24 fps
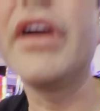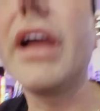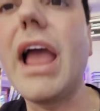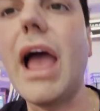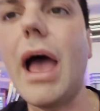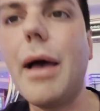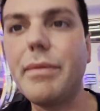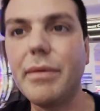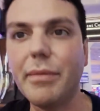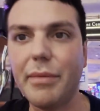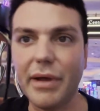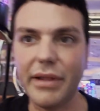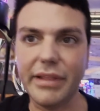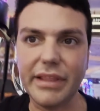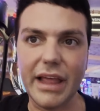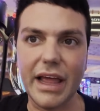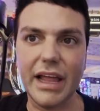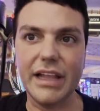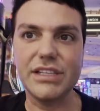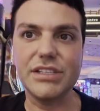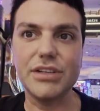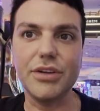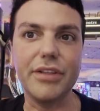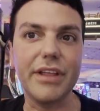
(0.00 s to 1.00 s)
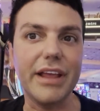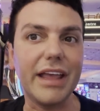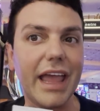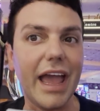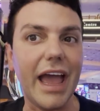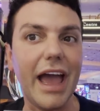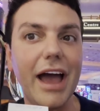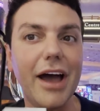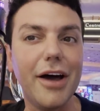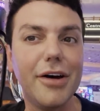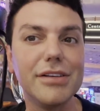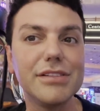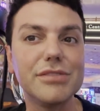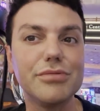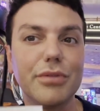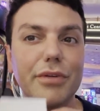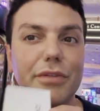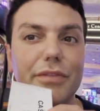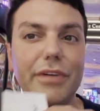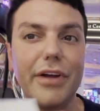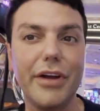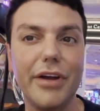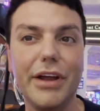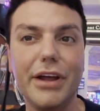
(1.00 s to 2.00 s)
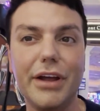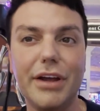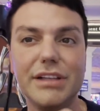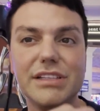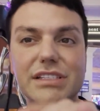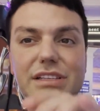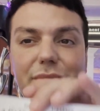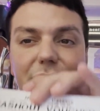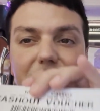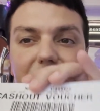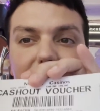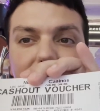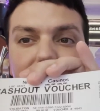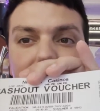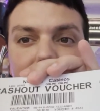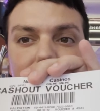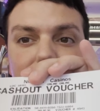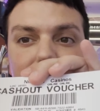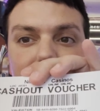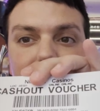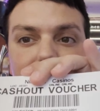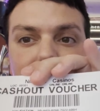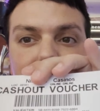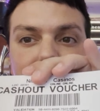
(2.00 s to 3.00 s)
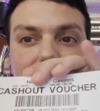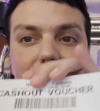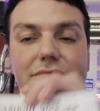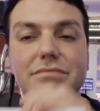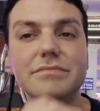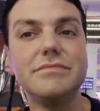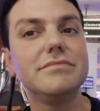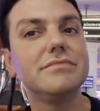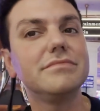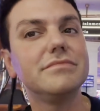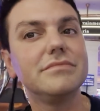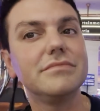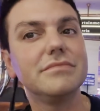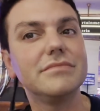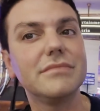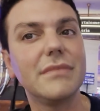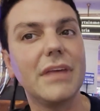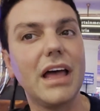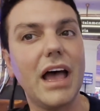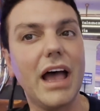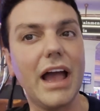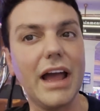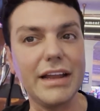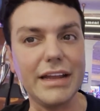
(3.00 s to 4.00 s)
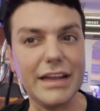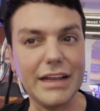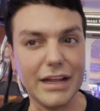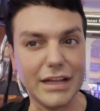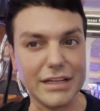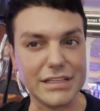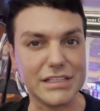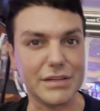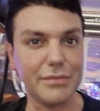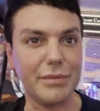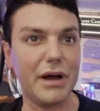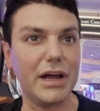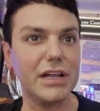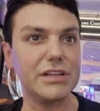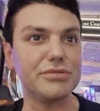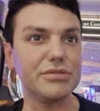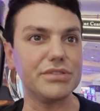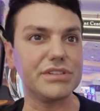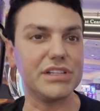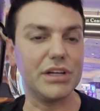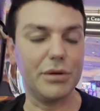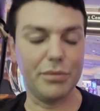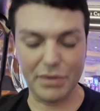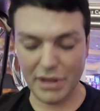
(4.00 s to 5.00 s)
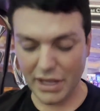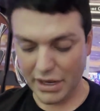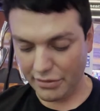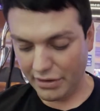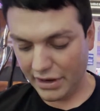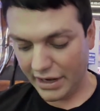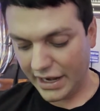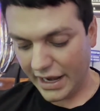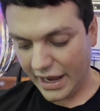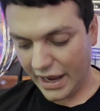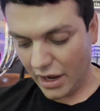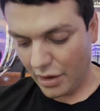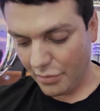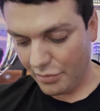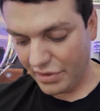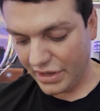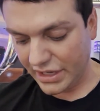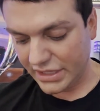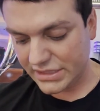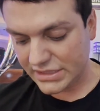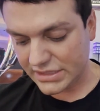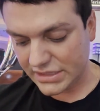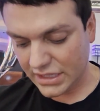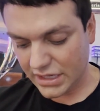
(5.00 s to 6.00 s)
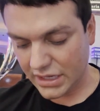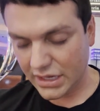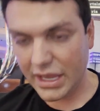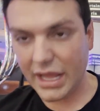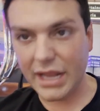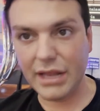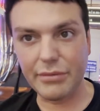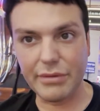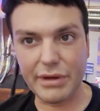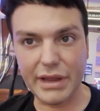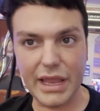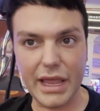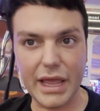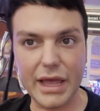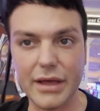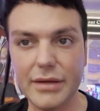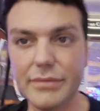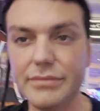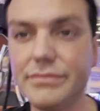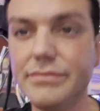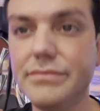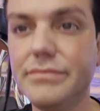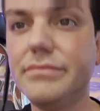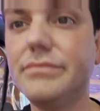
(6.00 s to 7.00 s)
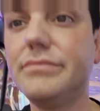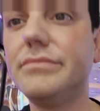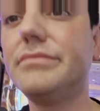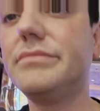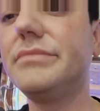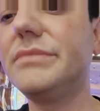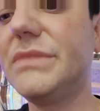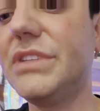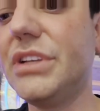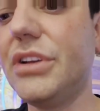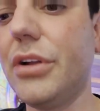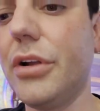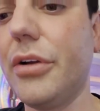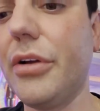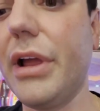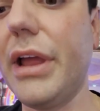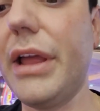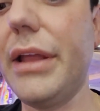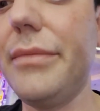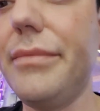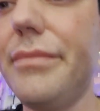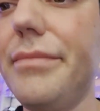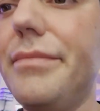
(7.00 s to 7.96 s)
happy about that. So the cows were very good to me. Heidi, not so much. We're still playing right now. But anyway, yeah, did all right.